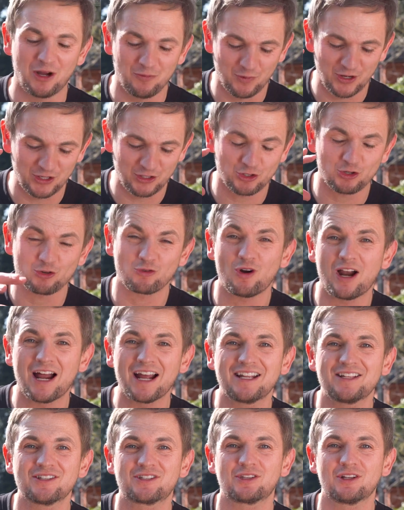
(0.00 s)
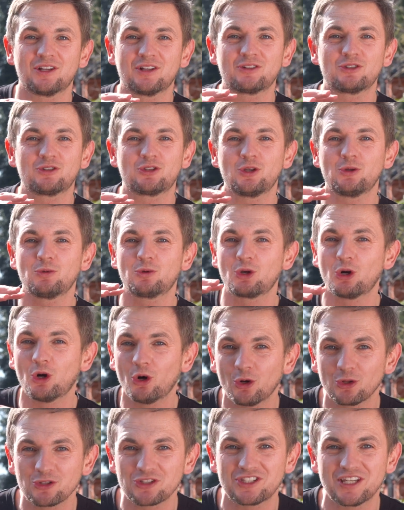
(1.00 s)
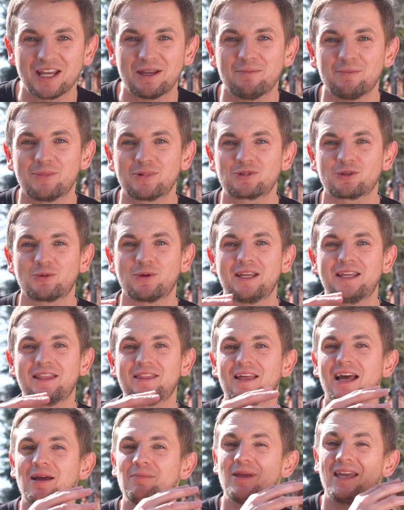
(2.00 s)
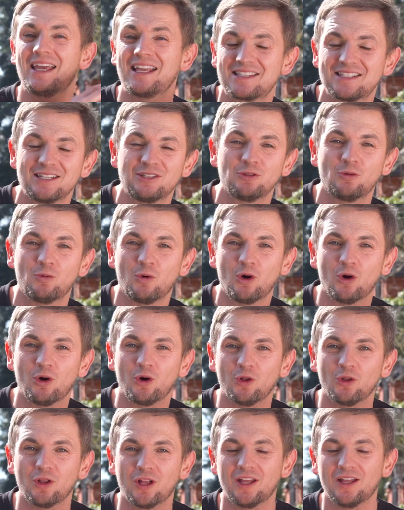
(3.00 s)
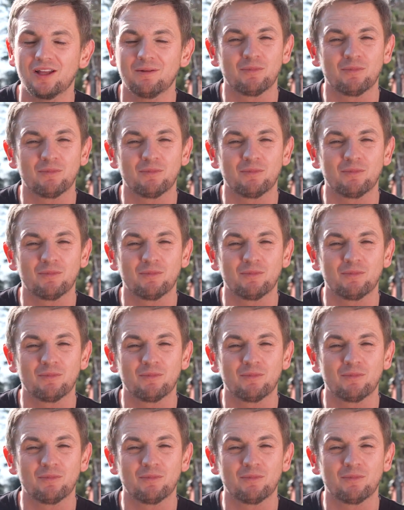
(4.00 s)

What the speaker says: and we're trying to do cuts in between them hitting the wall,